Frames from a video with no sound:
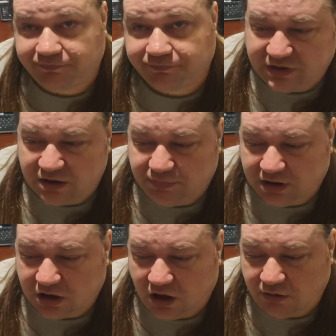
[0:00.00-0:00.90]
As they
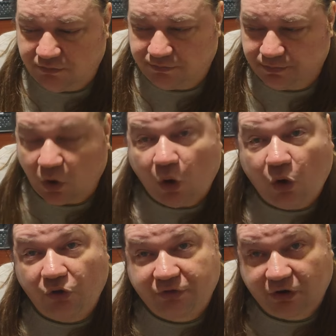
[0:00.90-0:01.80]
become
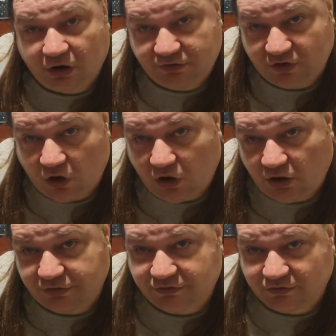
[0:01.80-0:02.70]
older
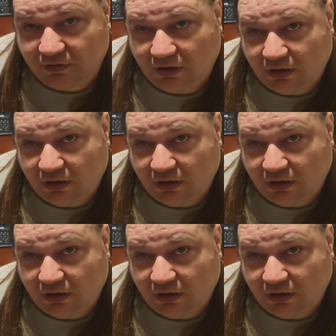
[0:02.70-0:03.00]
adults,